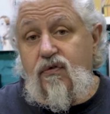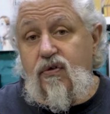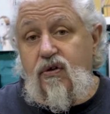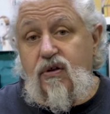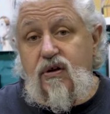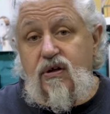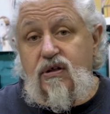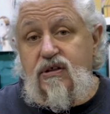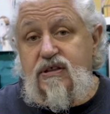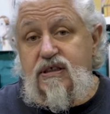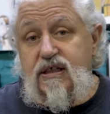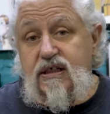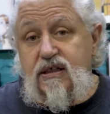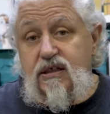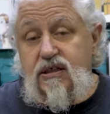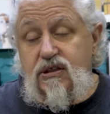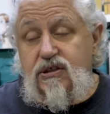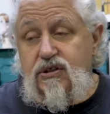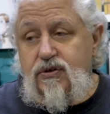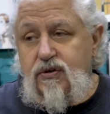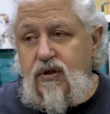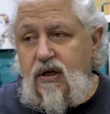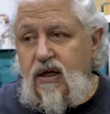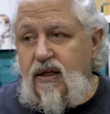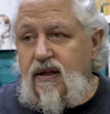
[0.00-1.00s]
this
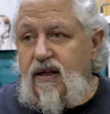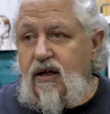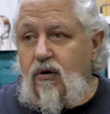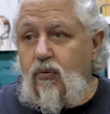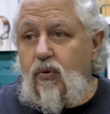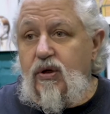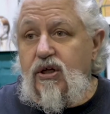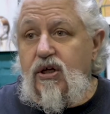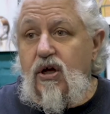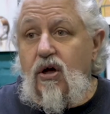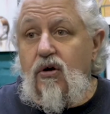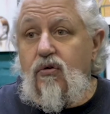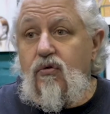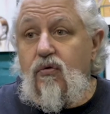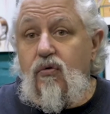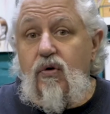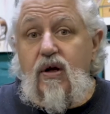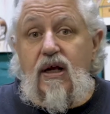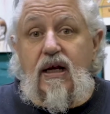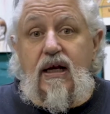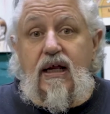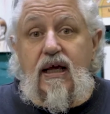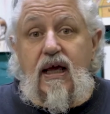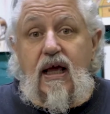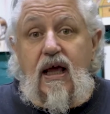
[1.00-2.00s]
industry, and that we don't
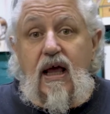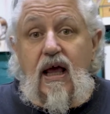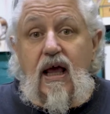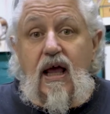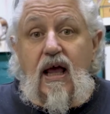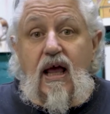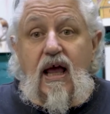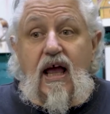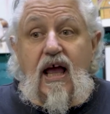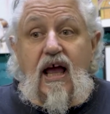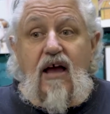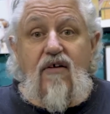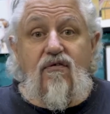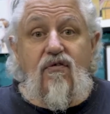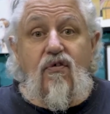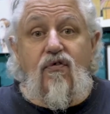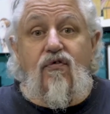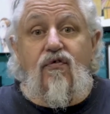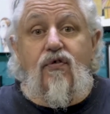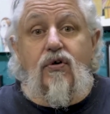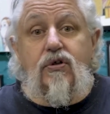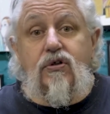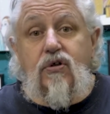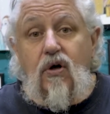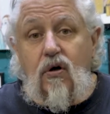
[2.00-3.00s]
really have a
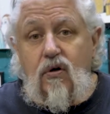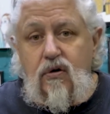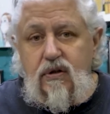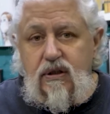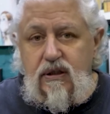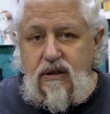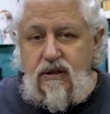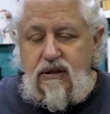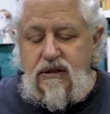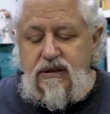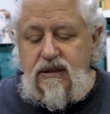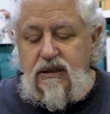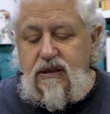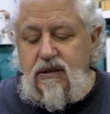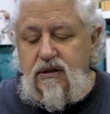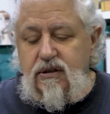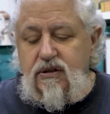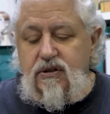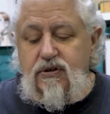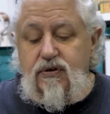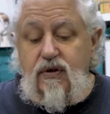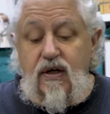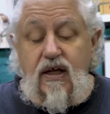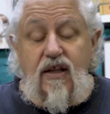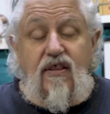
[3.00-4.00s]
foothold in this
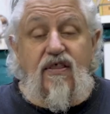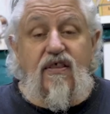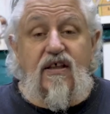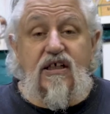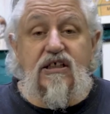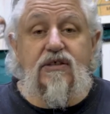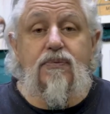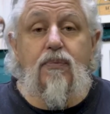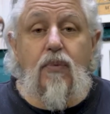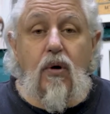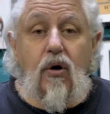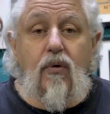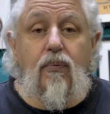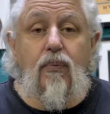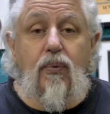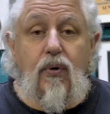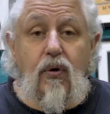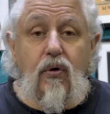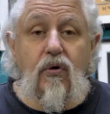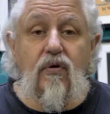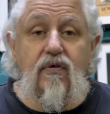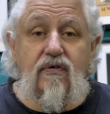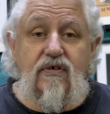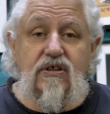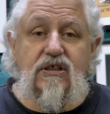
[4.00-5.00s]
industry. And this book
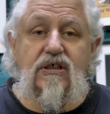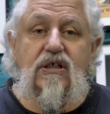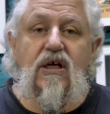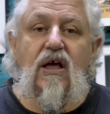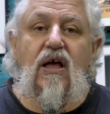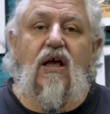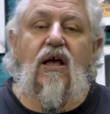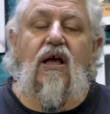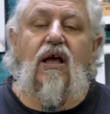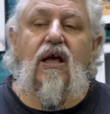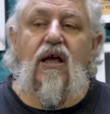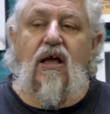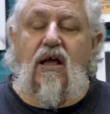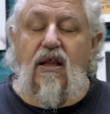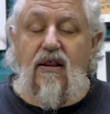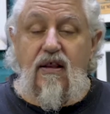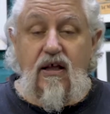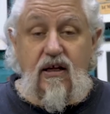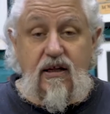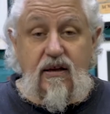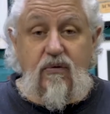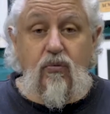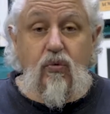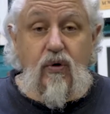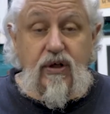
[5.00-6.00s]
proves
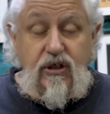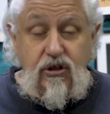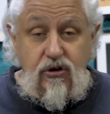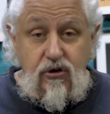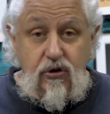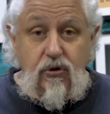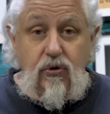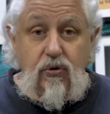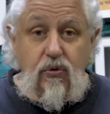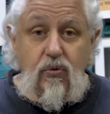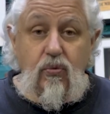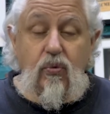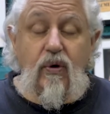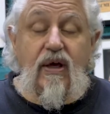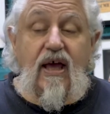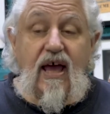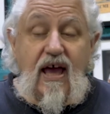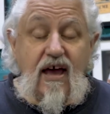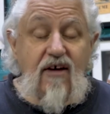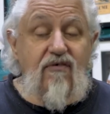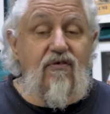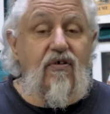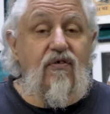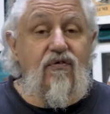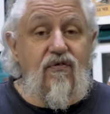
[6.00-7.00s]
that we do. We
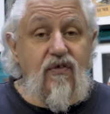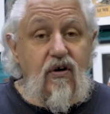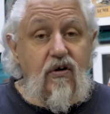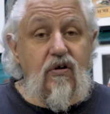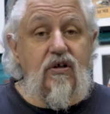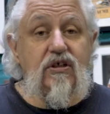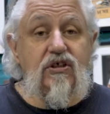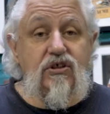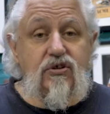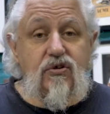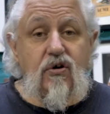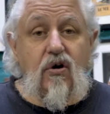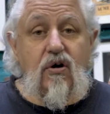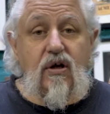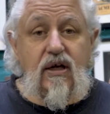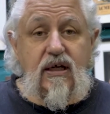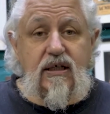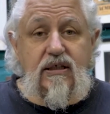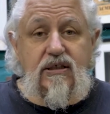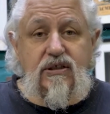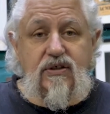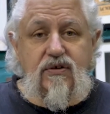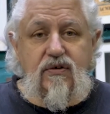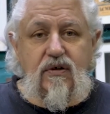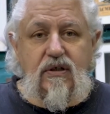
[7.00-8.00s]
have a very strong
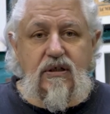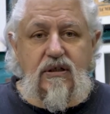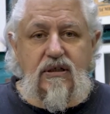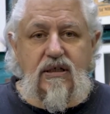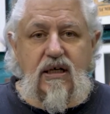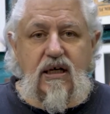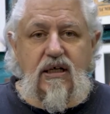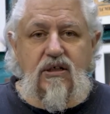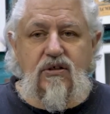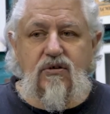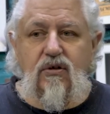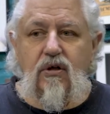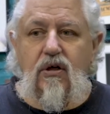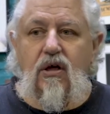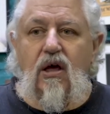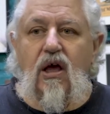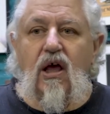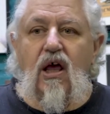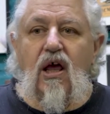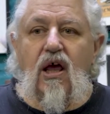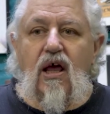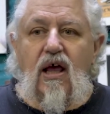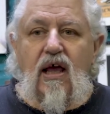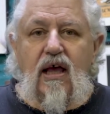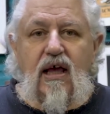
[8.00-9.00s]
history in tattooing,
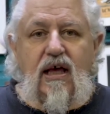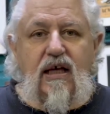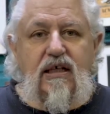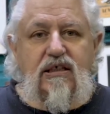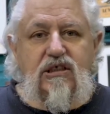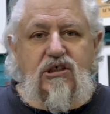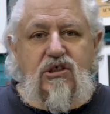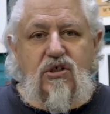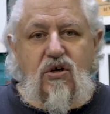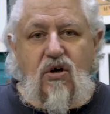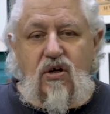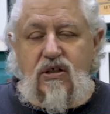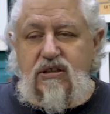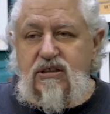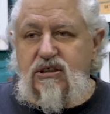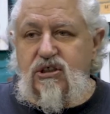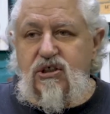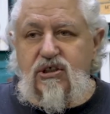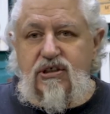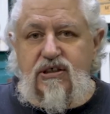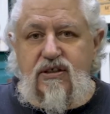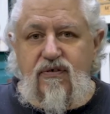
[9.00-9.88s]
It's not just